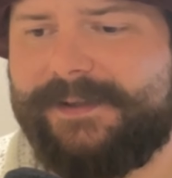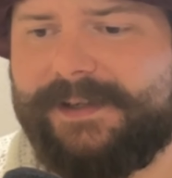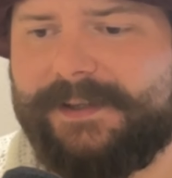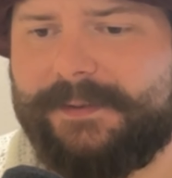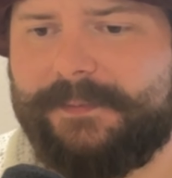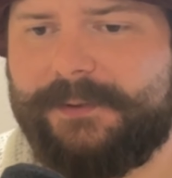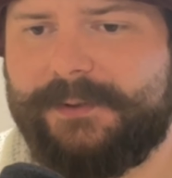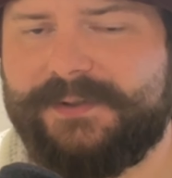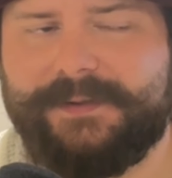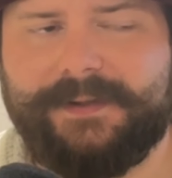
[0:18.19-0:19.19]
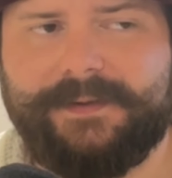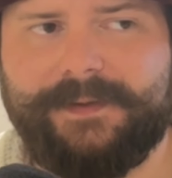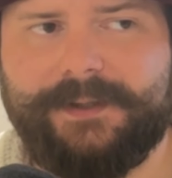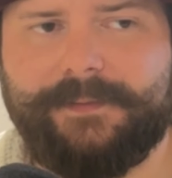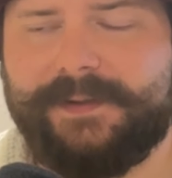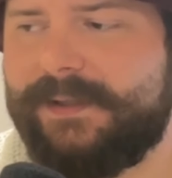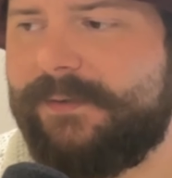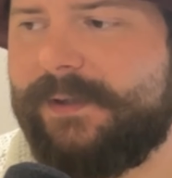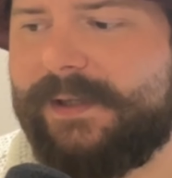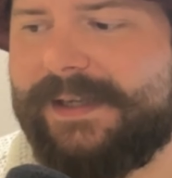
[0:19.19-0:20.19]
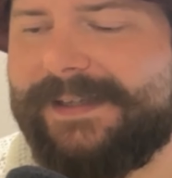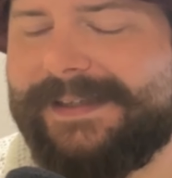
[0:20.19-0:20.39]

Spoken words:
in producing video material again.